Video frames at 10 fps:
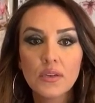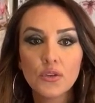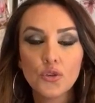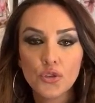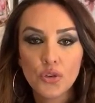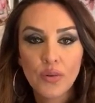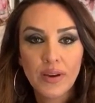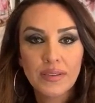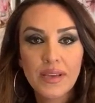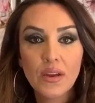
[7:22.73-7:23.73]
you should write
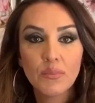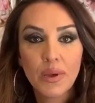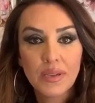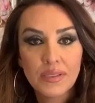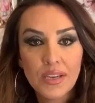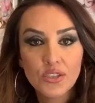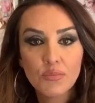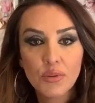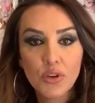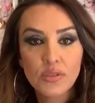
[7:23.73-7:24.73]
it down and pay attention,
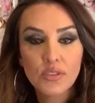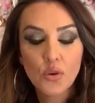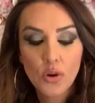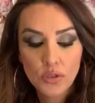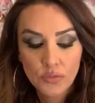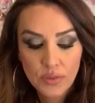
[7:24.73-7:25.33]
because it's going to